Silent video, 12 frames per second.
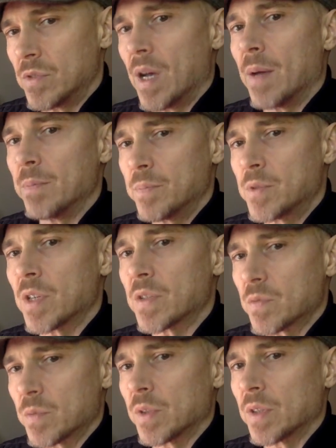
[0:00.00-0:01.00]
I'm
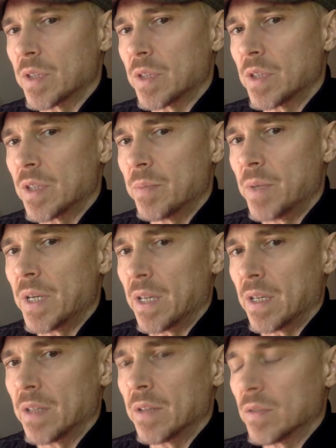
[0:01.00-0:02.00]
just really
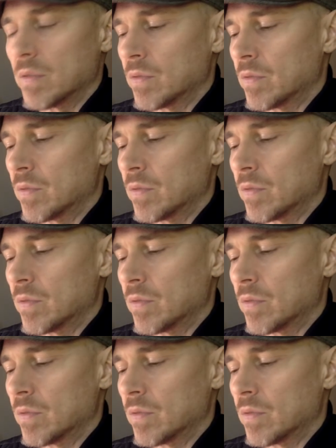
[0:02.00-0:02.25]
committing